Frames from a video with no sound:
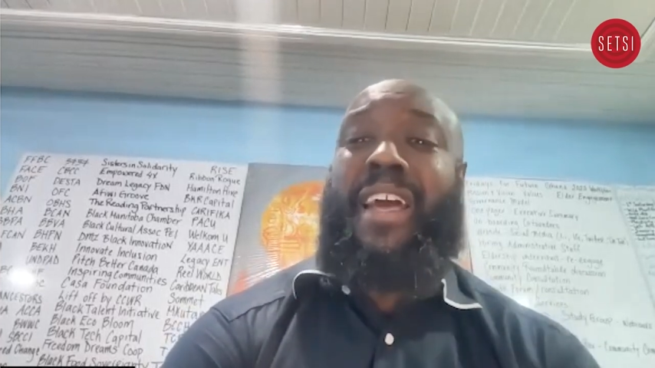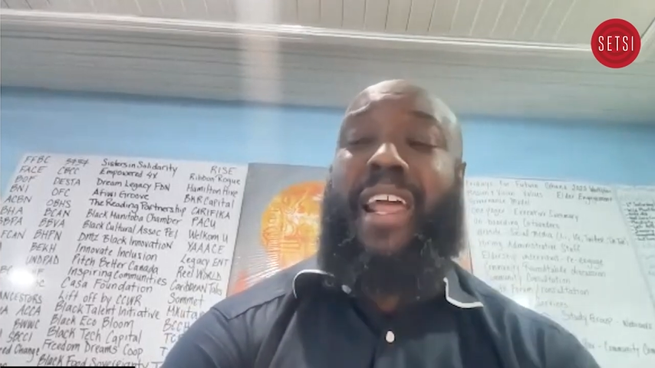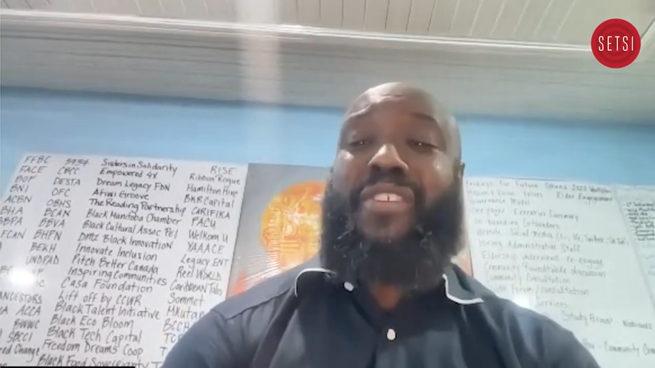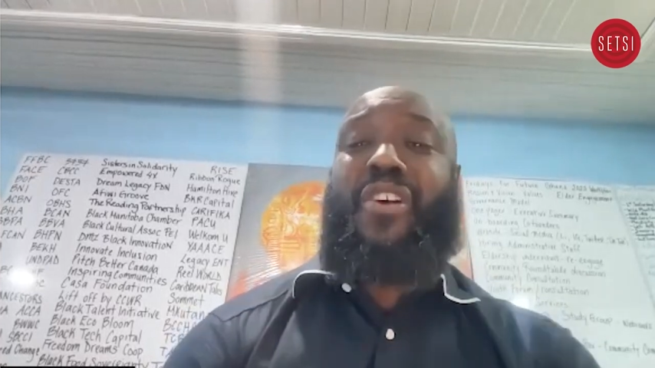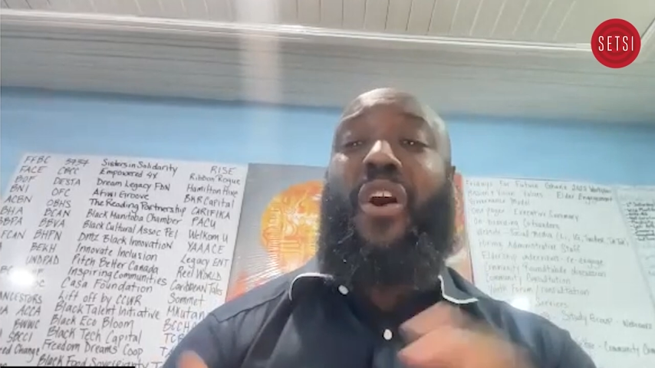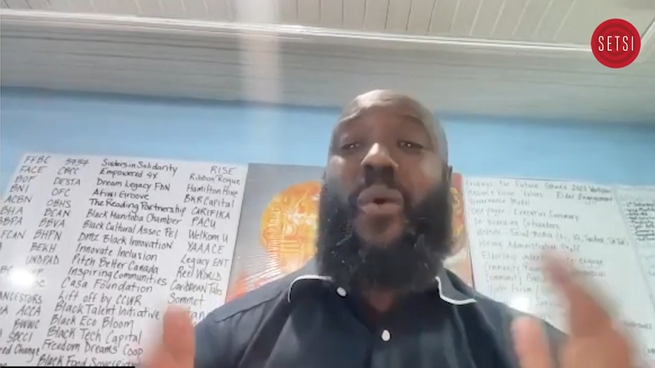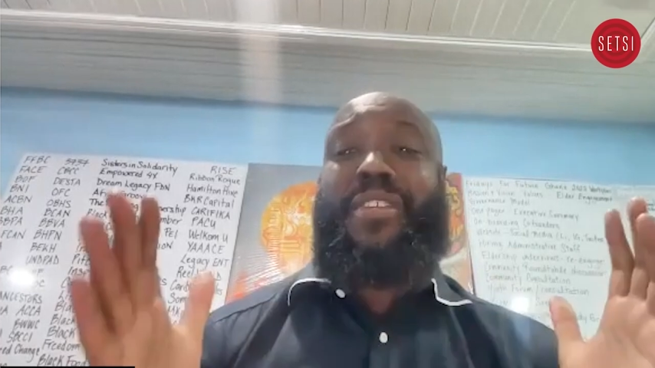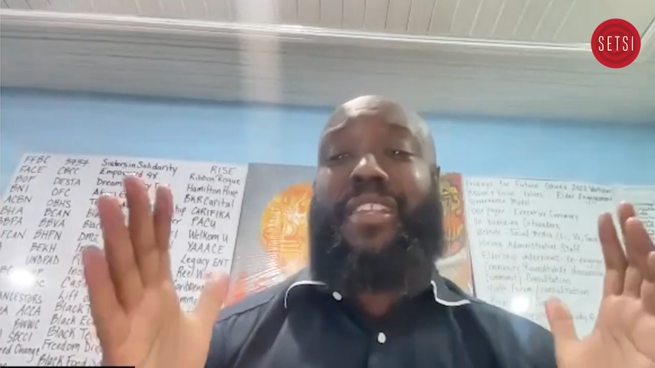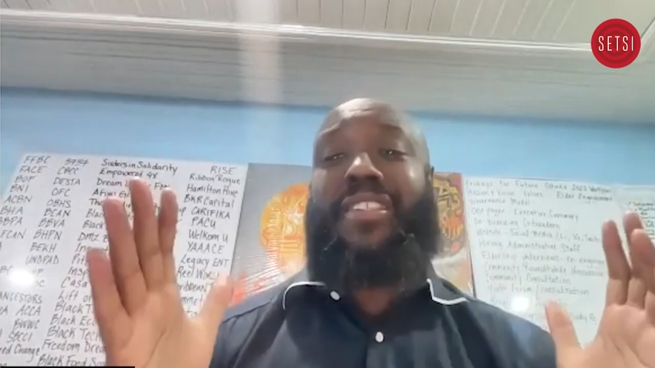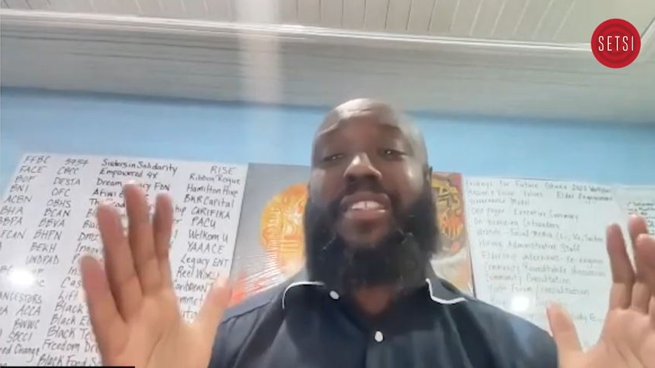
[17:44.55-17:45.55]
And as
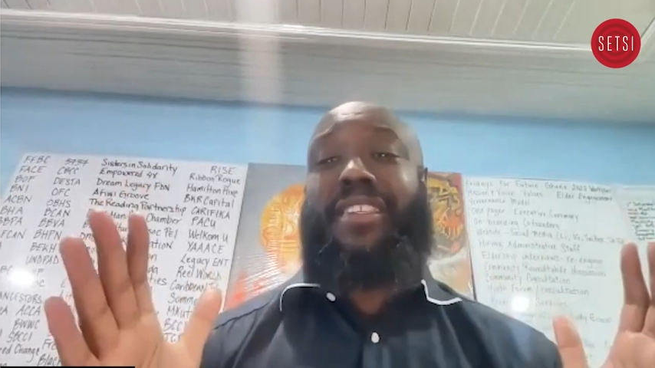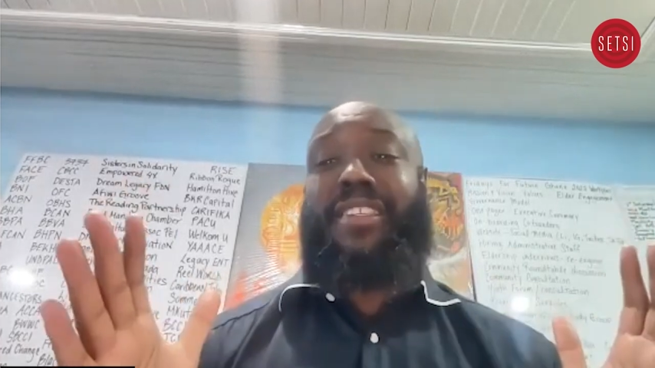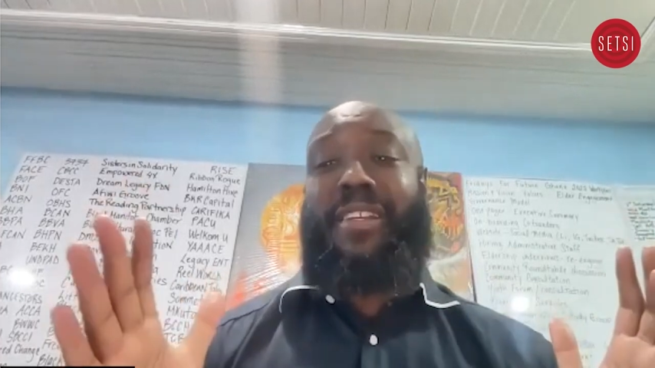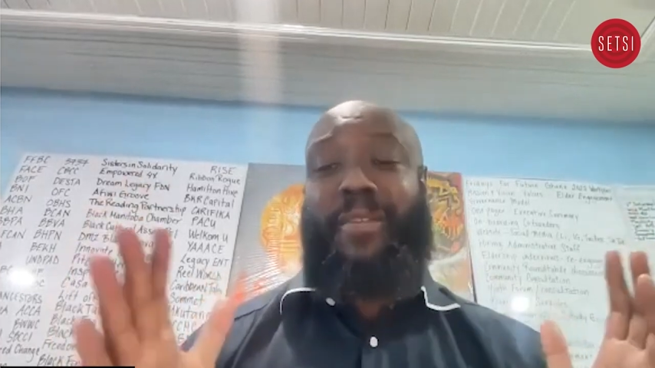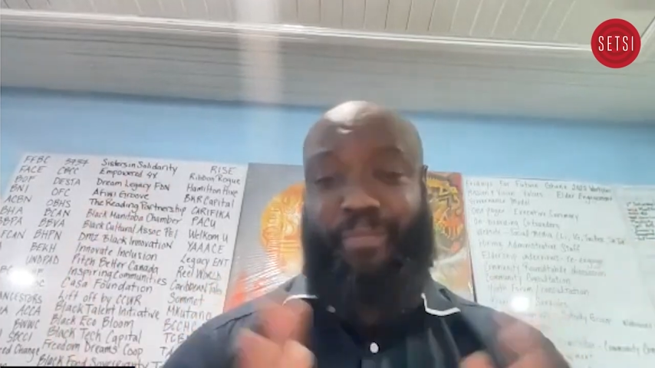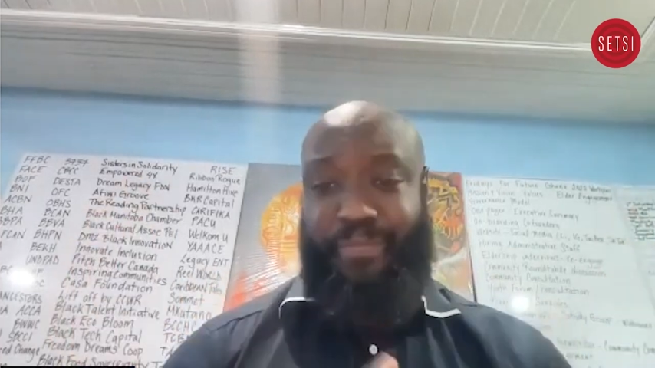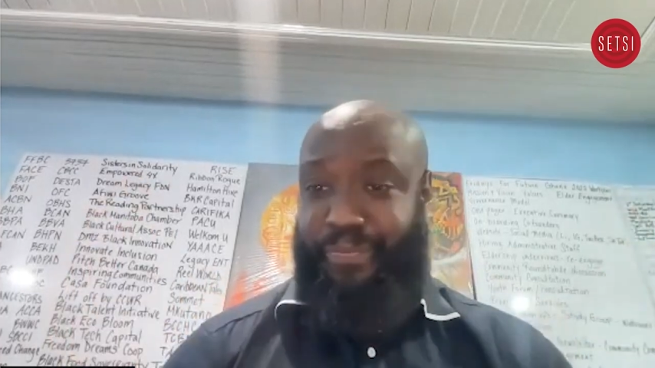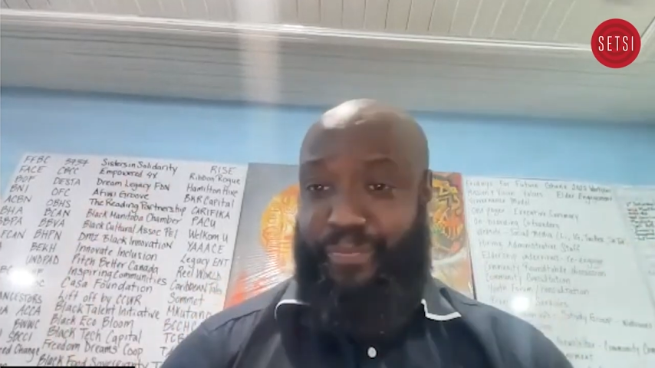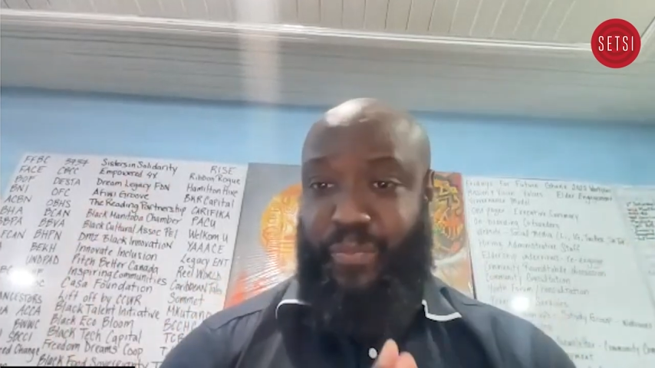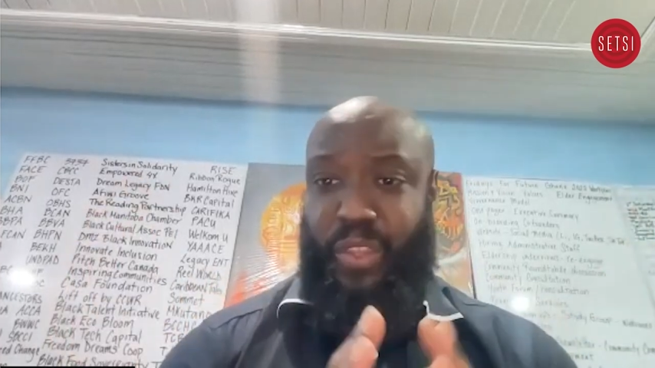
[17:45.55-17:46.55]
always at SETC,
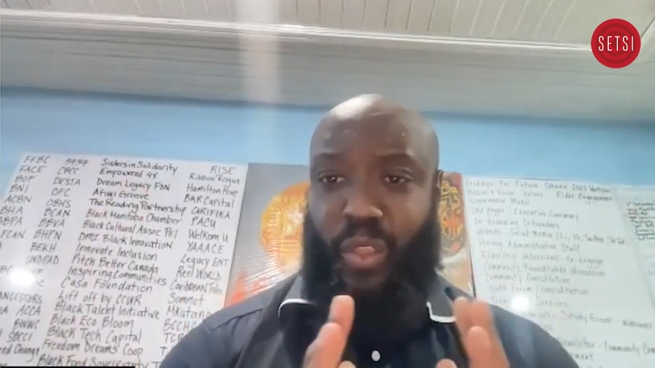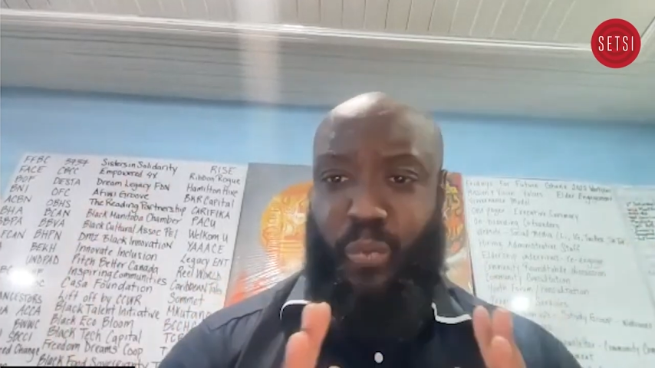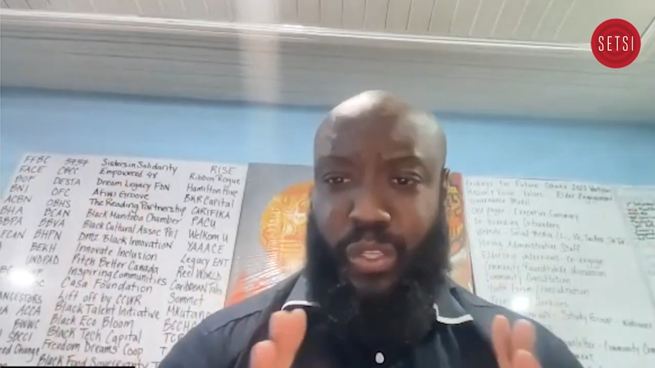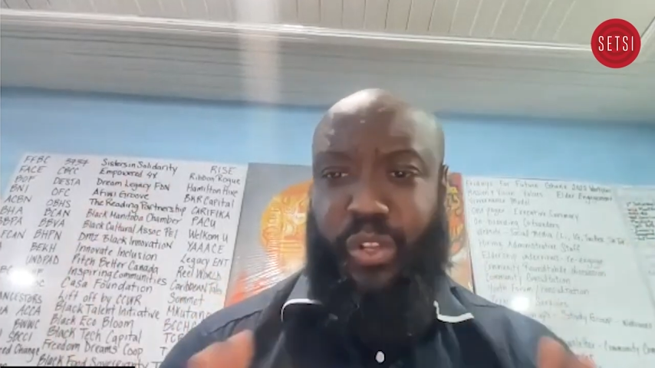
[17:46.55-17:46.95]
we